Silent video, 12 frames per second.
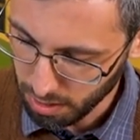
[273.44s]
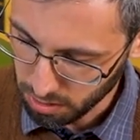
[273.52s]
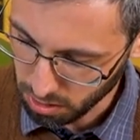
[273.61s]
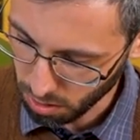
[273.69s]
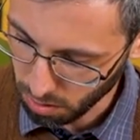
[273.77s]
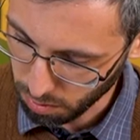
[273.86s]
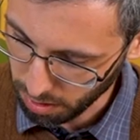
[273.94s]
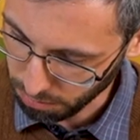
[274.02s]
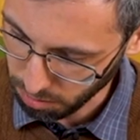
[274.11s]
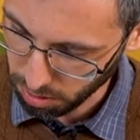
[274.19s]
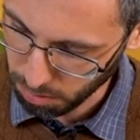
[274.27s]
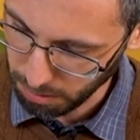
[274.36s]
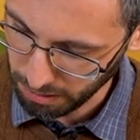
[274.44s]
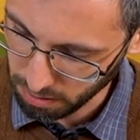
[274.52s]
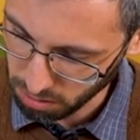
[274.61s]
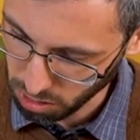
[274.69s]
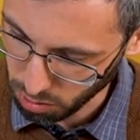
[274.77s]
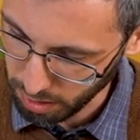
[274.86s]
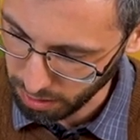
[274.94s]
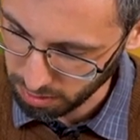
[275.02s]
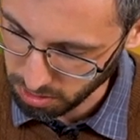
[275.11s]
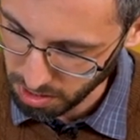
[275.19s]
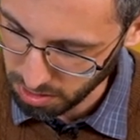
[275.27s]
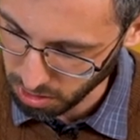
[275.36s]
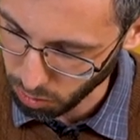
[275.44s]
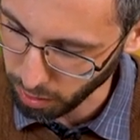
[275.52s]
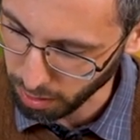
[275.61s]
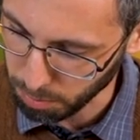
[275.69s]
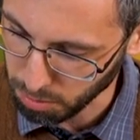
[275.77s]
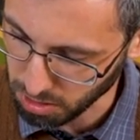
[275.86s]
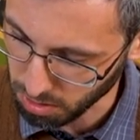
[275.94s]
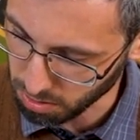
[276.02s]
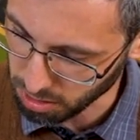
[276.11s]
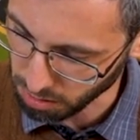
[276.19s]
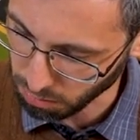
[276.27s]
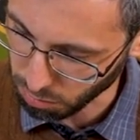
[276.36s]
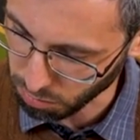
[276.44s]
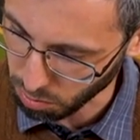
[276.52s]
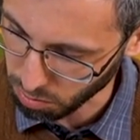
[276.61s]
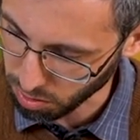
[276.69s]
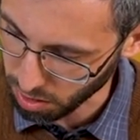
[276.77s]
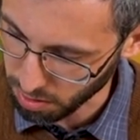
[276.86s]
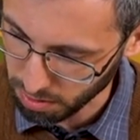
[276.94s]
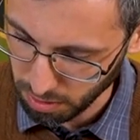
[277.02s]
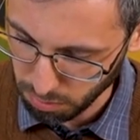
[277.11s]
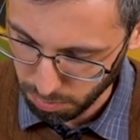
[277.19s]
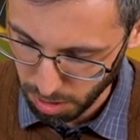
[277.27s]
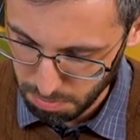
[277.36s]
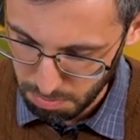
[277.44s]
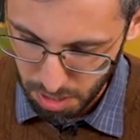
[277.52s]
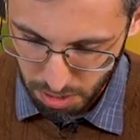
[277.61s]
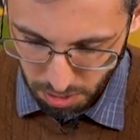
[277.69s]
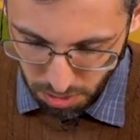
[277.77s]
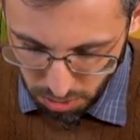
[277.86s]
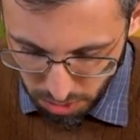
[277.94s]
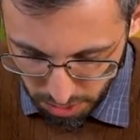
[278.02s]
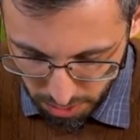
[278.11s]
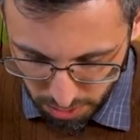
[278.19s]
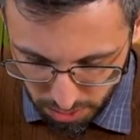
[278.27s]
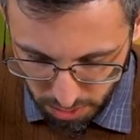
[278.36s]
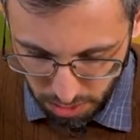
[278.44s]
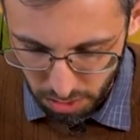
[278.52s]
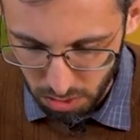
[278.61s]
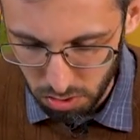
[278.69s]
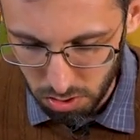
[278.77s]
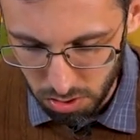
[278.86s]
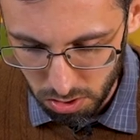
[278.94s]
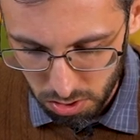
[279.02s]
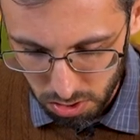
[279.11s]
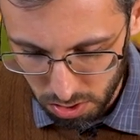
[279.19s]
So if a Paleozoic Cenozoic episode is ever voted on, these might make good candidates.